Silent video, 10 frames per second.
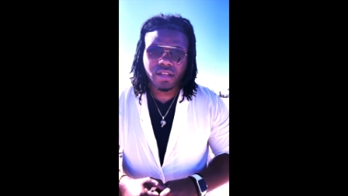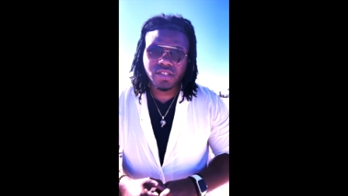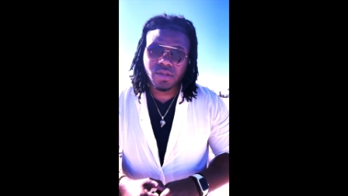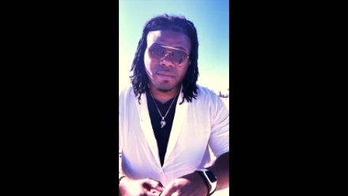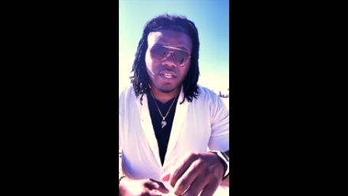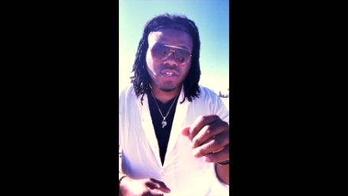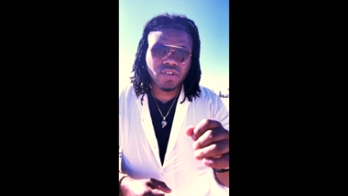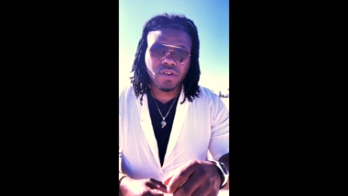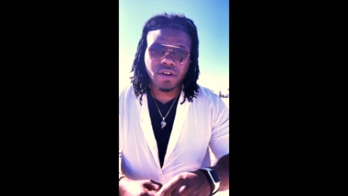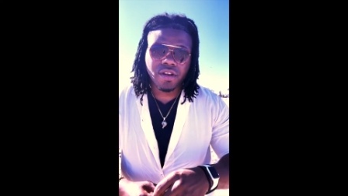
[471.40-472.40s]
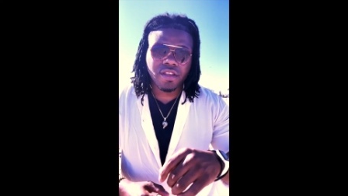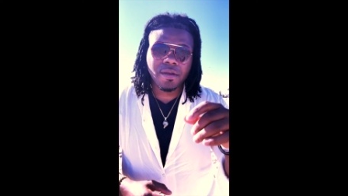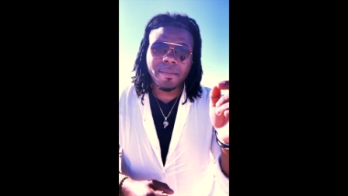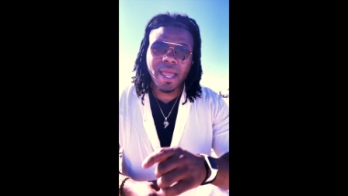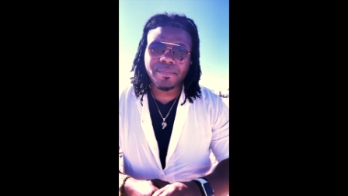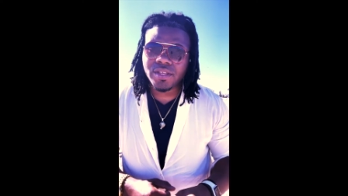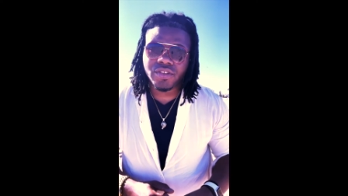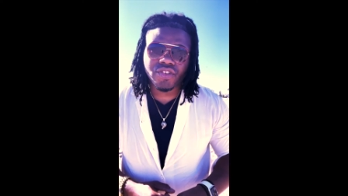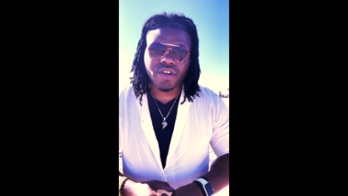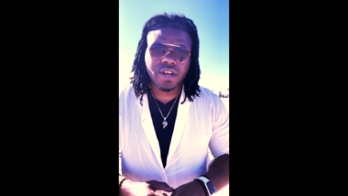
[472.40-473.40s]
So make sure you're mapping
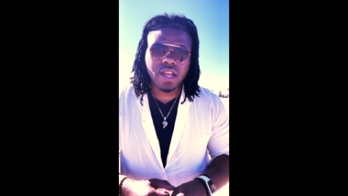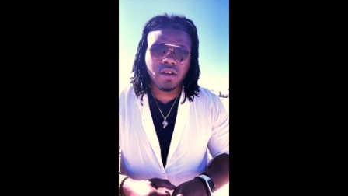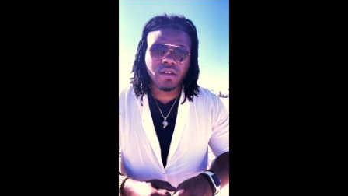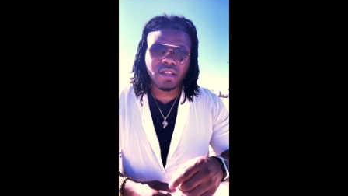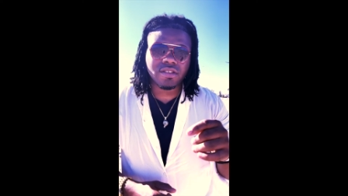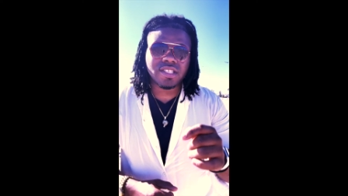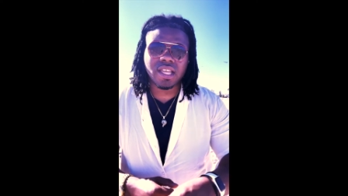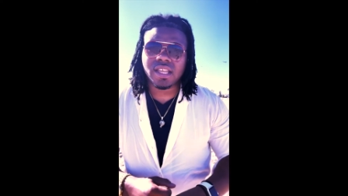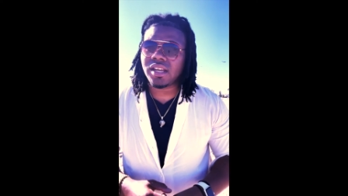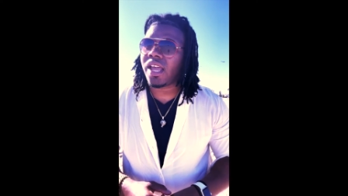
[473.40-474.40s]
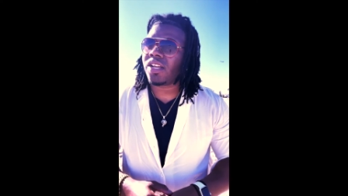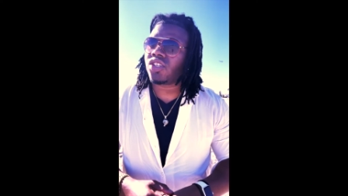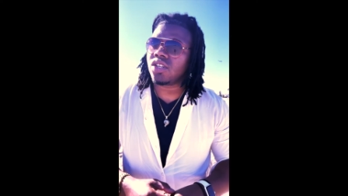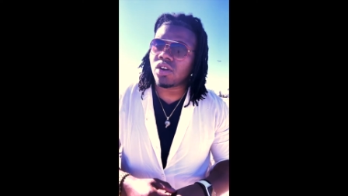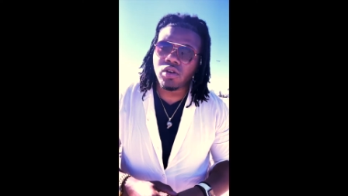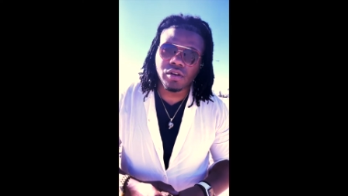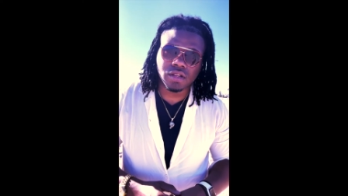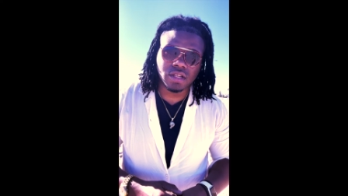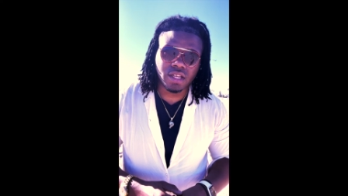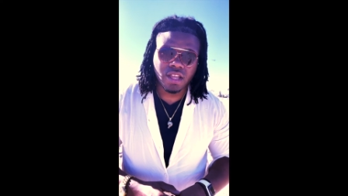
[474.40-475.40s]
your journey out and you're taking action
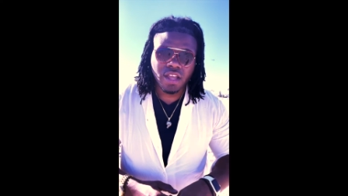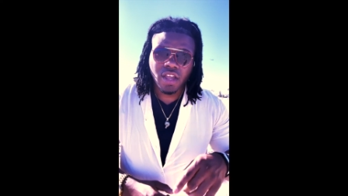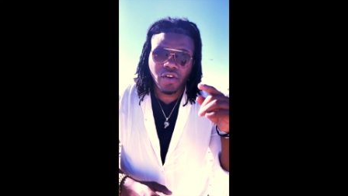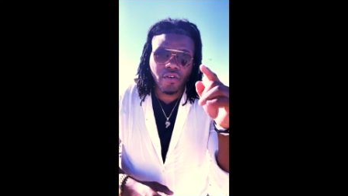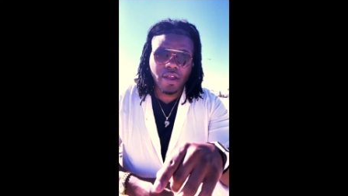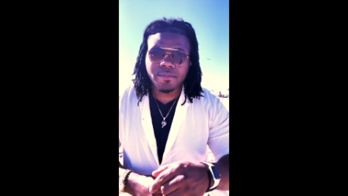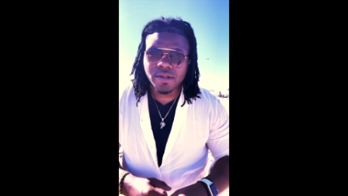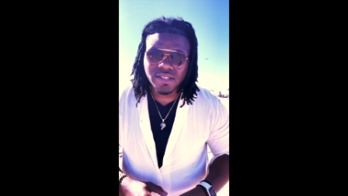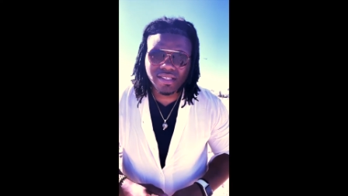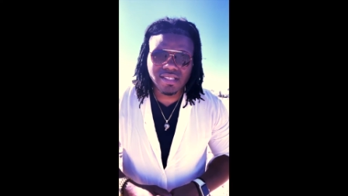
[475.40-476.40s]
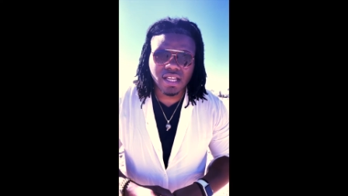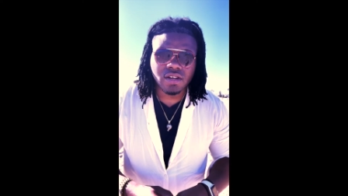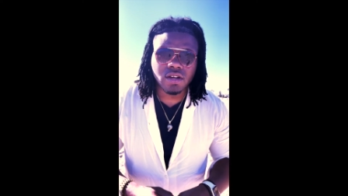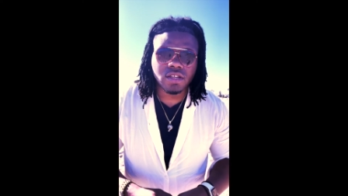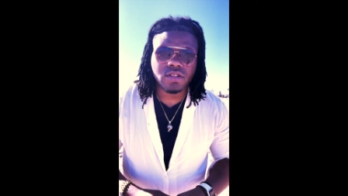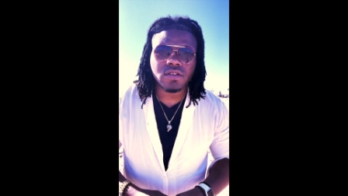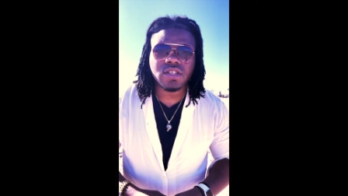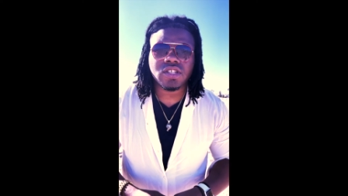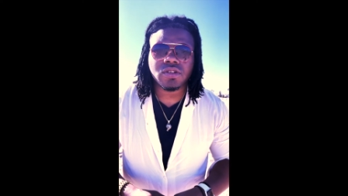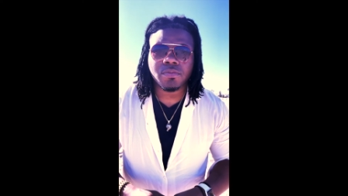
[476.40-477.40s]
accordingly. Create, build, sustain, and all you do.
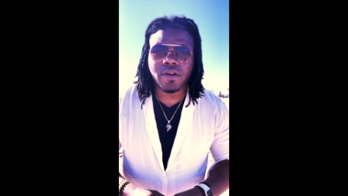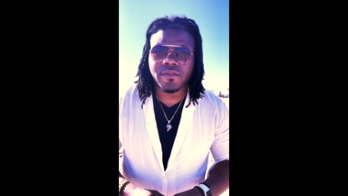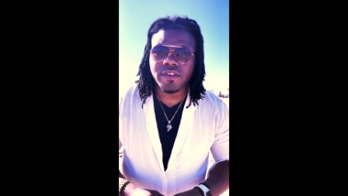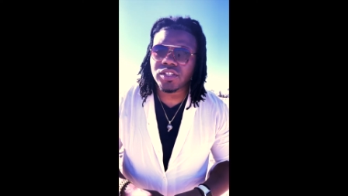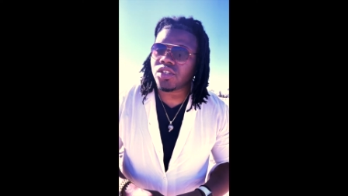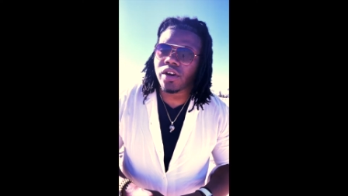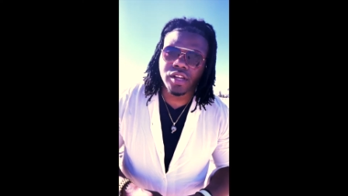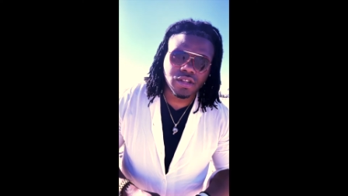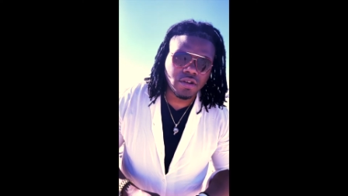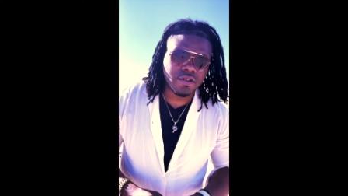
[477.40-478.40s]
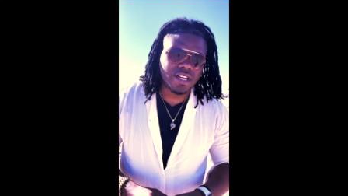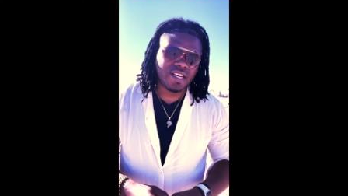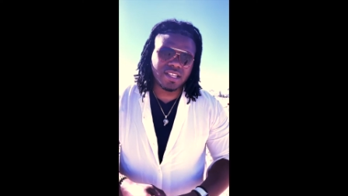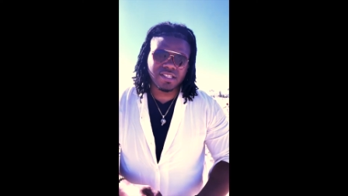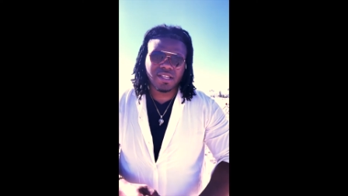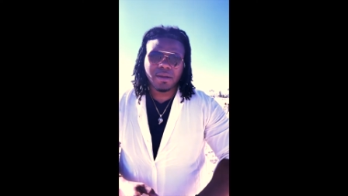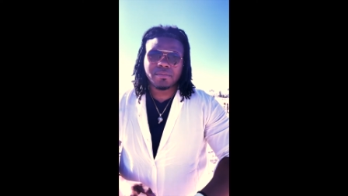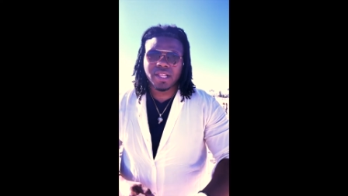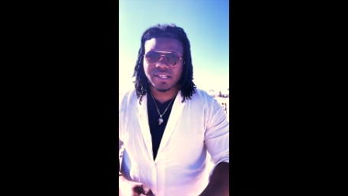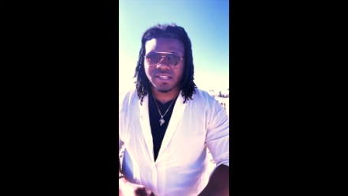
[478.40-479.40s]
This your boy Vince. You already know what it is.
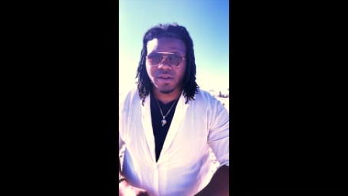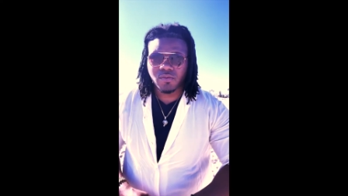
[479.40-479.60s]
Bless up.